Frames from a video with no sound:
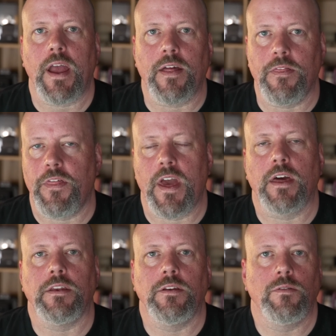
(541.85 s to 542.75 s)
and
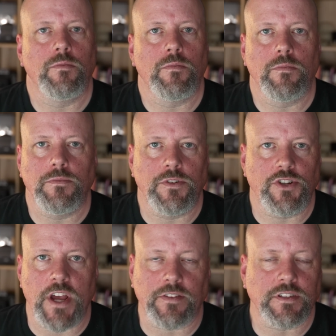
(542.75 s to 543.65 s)
then
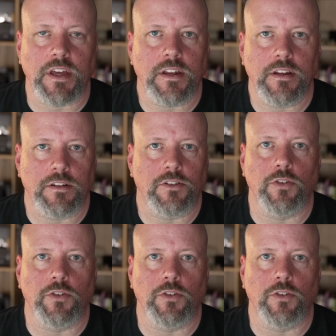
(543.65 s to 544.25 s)
gestated it